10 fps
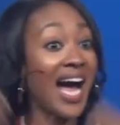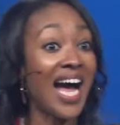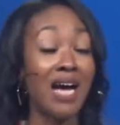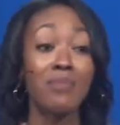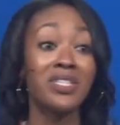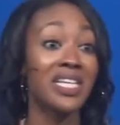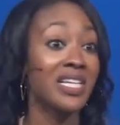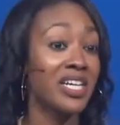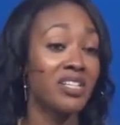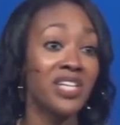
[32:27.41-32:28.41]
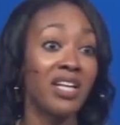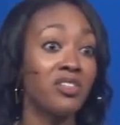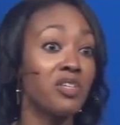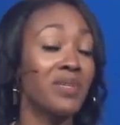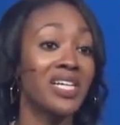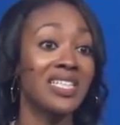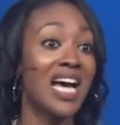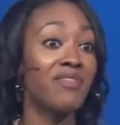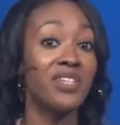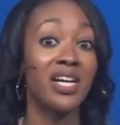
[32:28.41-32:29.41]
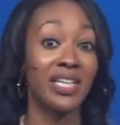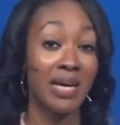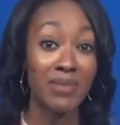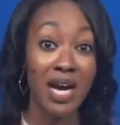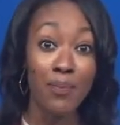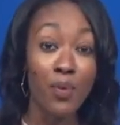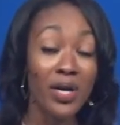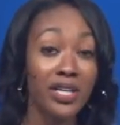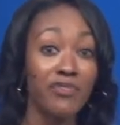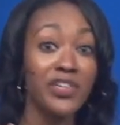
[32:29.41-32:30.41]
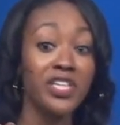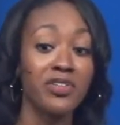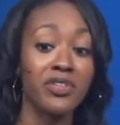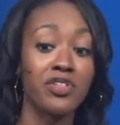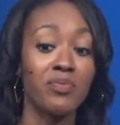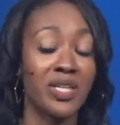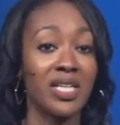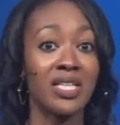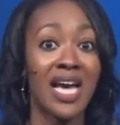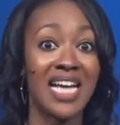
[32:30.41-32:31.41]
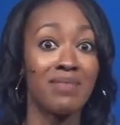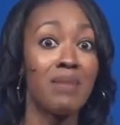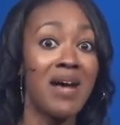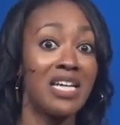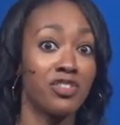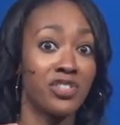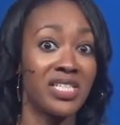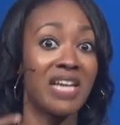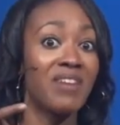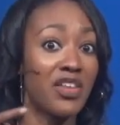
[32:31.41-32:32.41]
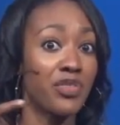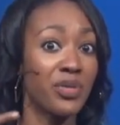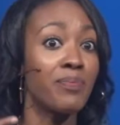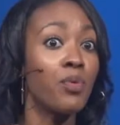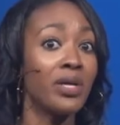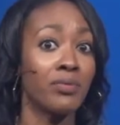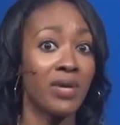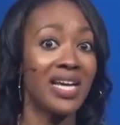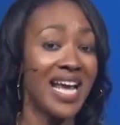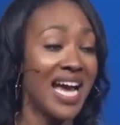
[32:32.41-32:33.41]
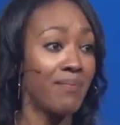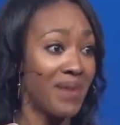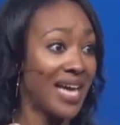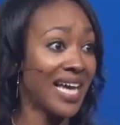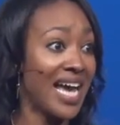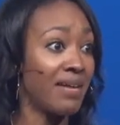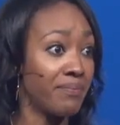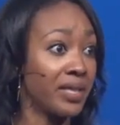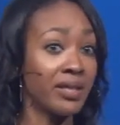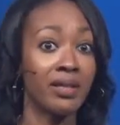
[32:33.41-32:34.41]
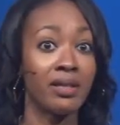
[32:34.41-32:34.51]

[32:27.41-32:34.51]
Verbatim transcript: I'm standing here telling you because I've done it. I'm not pointing a finger at you because, as my pastor says, I've got three pointing right at, back at me.